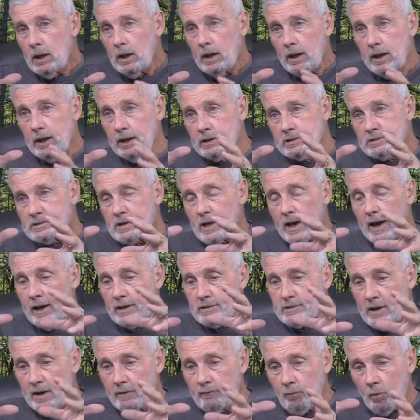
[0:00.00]
is,
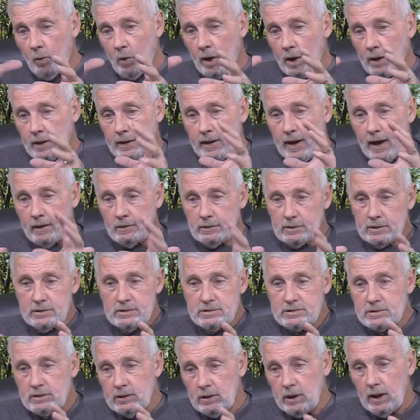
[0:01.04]
as I worked out
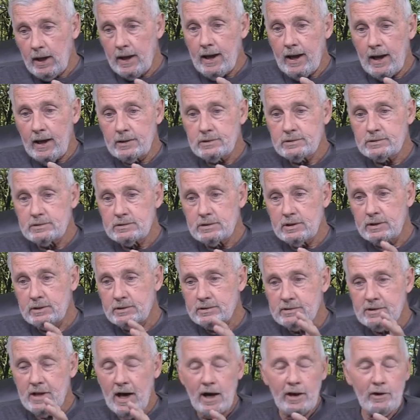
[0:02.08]
this class,
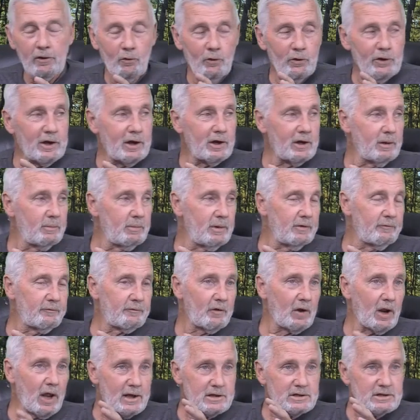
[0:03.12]
it's not only going to be
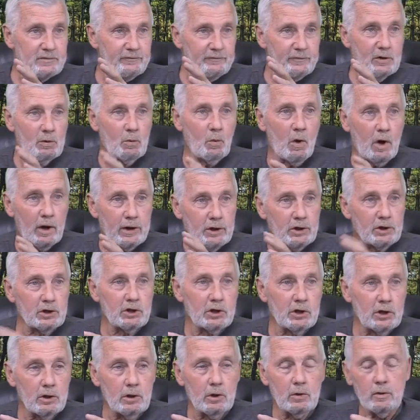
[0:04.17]
Philosophy 1 and
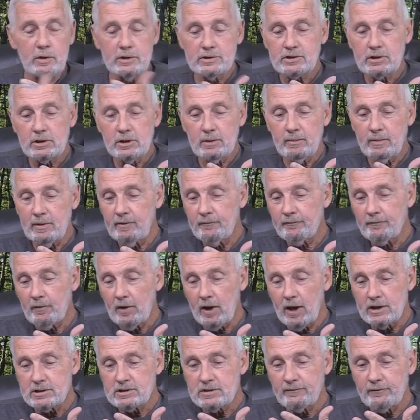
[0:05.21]
2, it's going to be
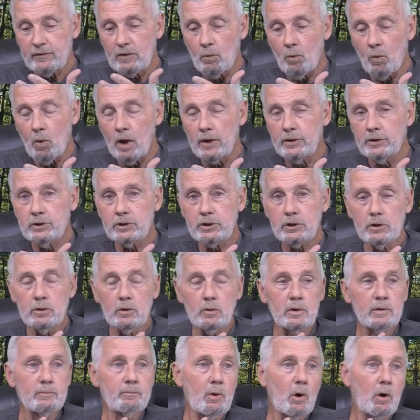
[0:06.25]
Philosophy 1,
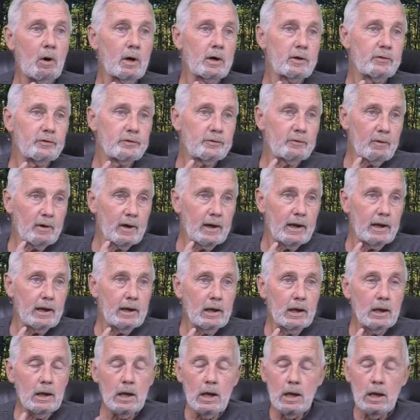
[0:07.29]
2, and part of 3.